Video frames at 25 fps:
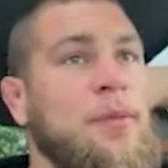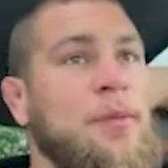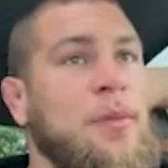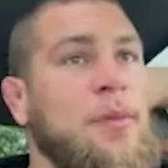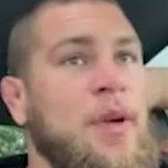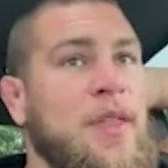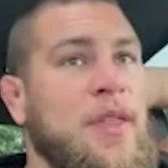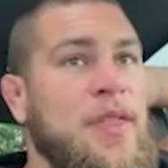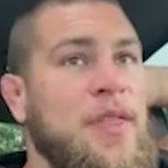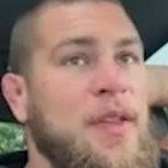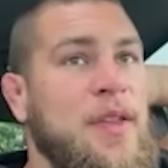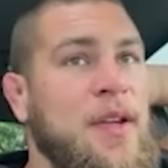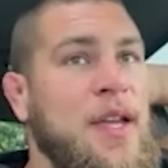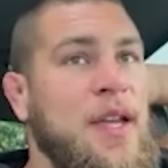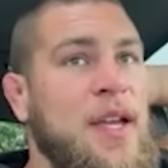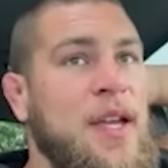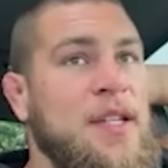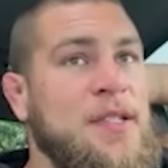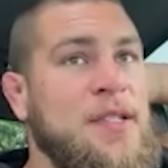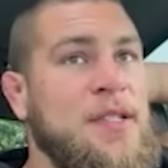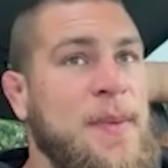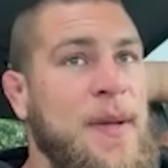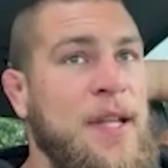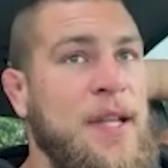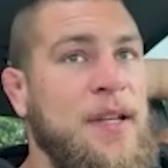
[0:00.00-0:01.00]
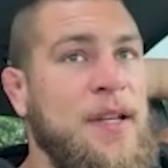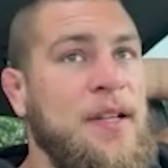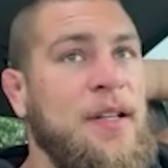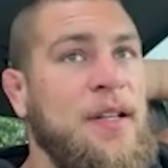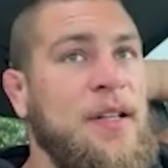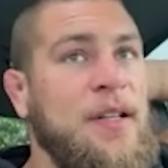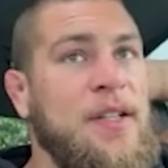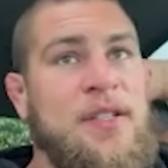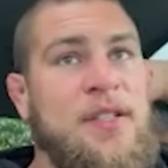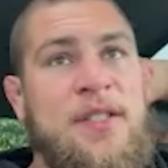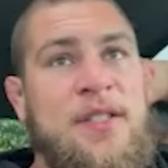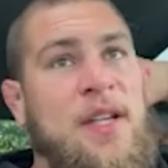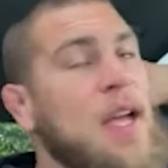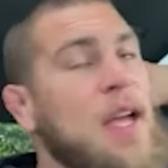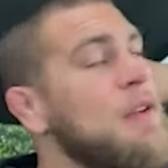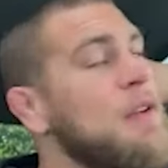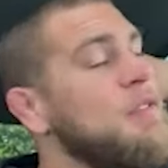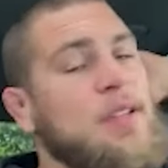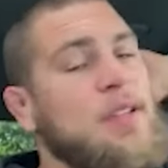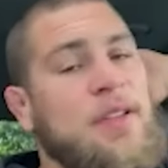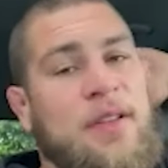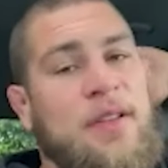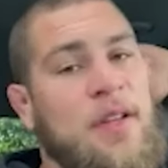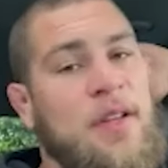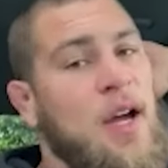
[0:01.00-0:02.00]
with the case pending because the